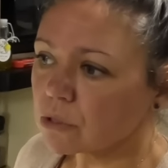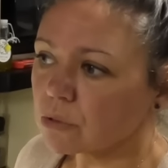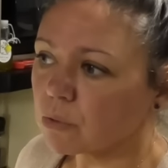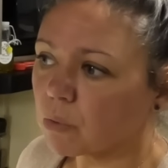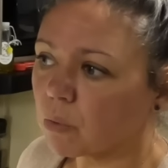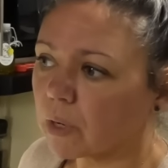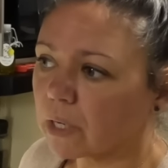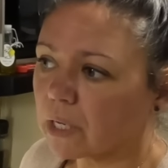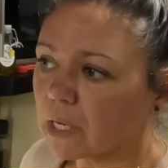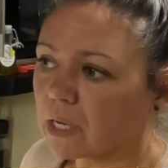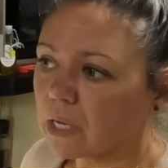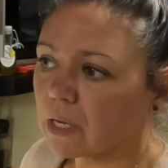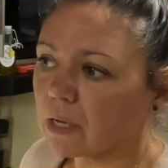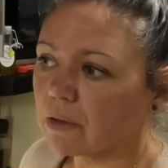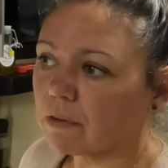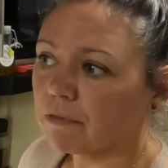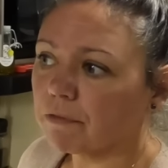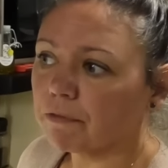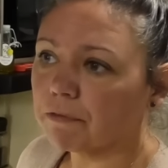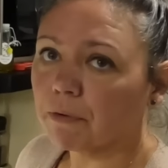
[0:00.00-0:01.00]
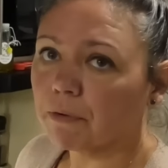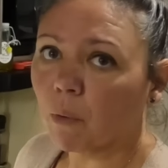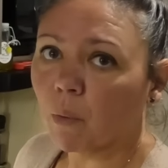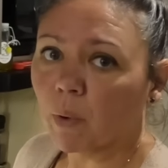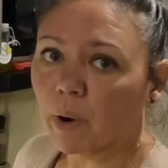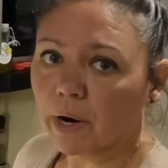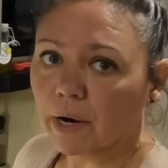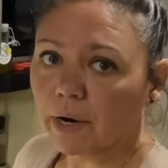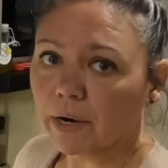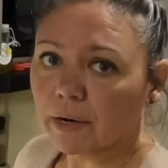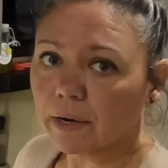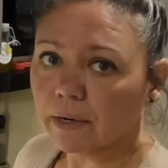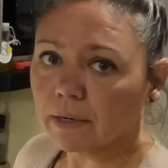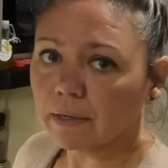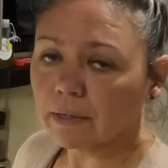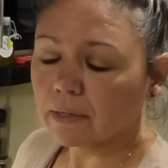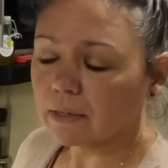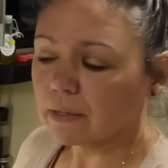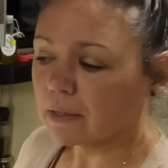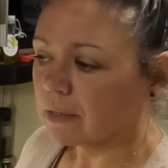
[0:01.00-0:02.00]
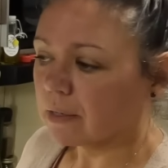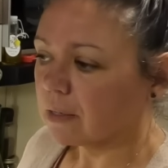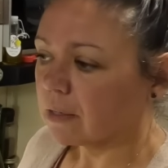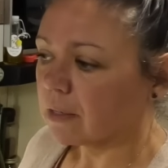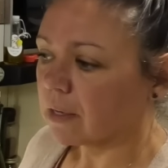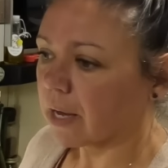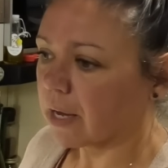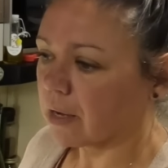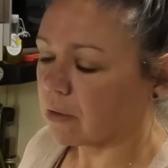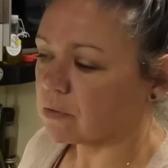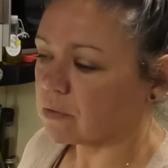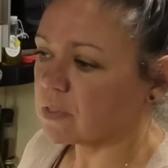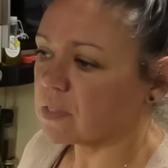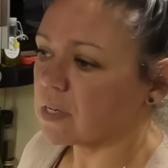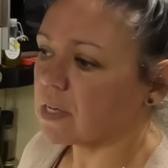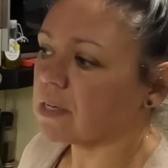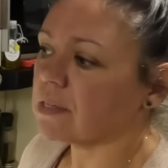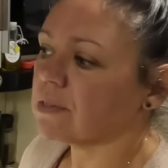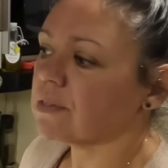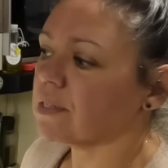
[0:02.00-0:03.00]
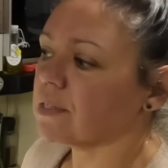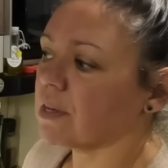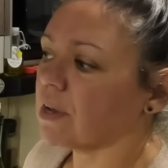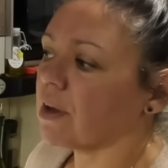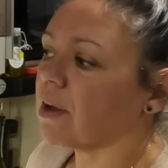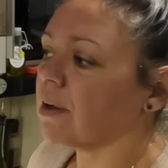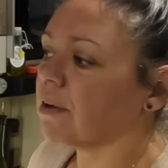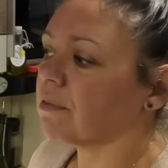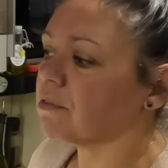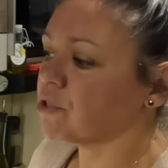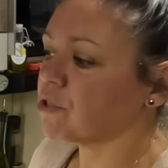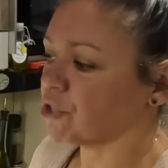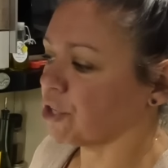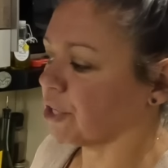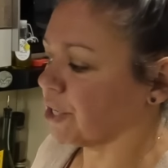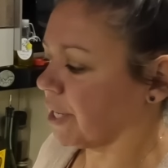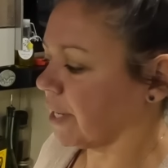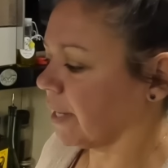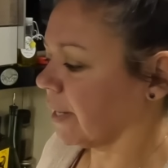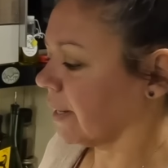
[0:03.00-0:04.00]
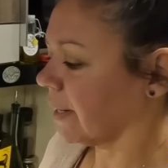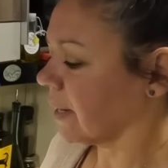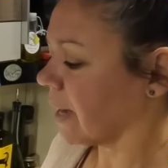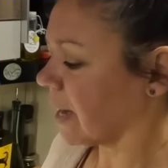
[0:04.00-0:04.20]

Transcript: 24 ounces of sugar.